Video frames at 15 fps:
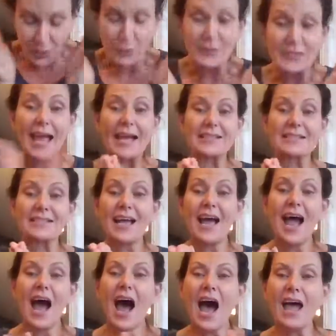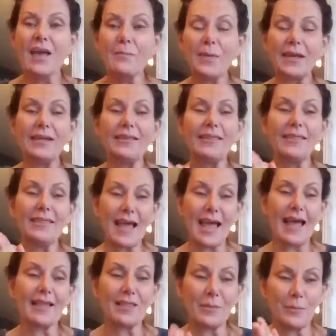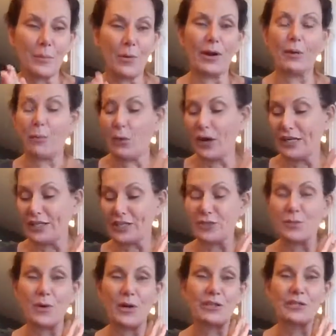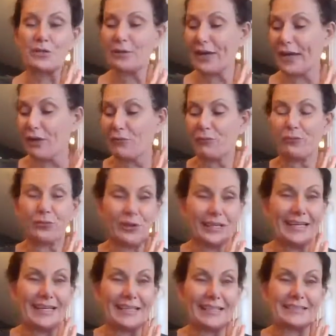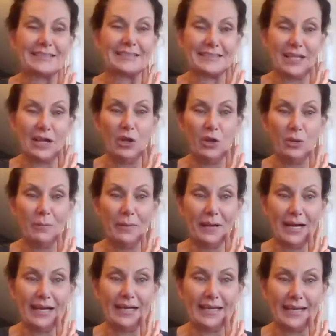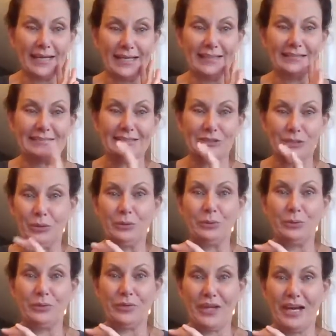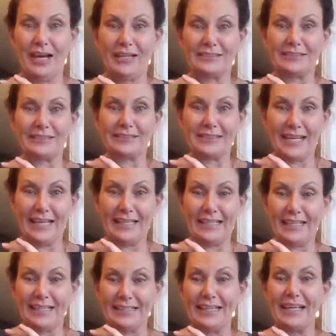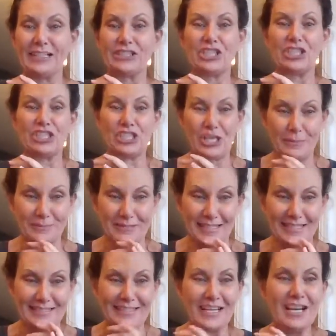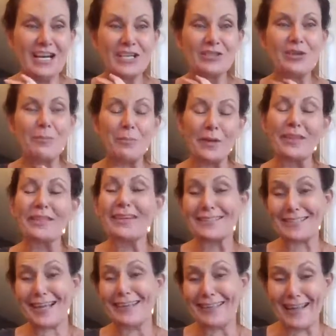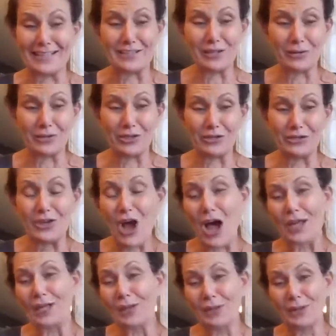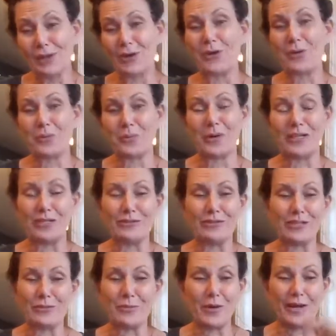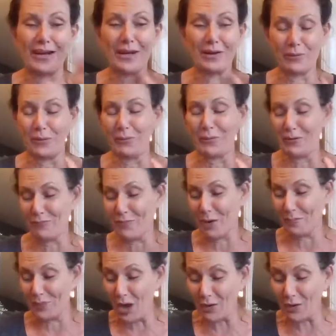So yes, I've been at the point where I just wanted to like freaking sell my kids to the stinking gypsies. So I've been there, done that. So you're not alone when you just want to like run away from home.